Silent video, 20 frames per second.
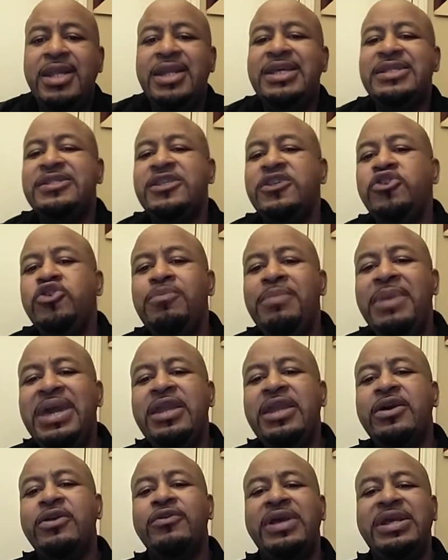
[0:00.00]
Listen, you
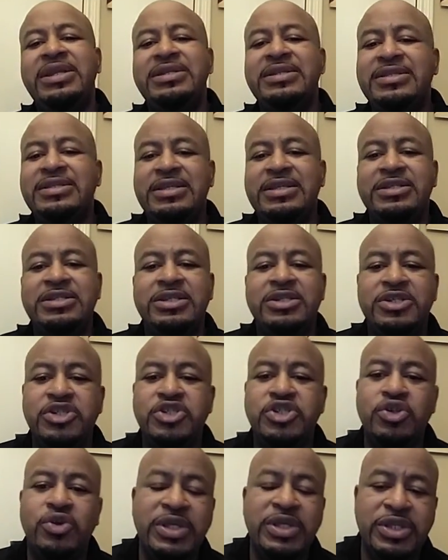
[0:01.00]
made a great decision
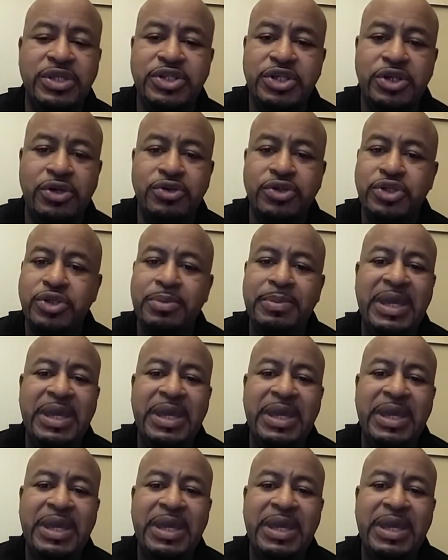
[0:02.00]
to join the church.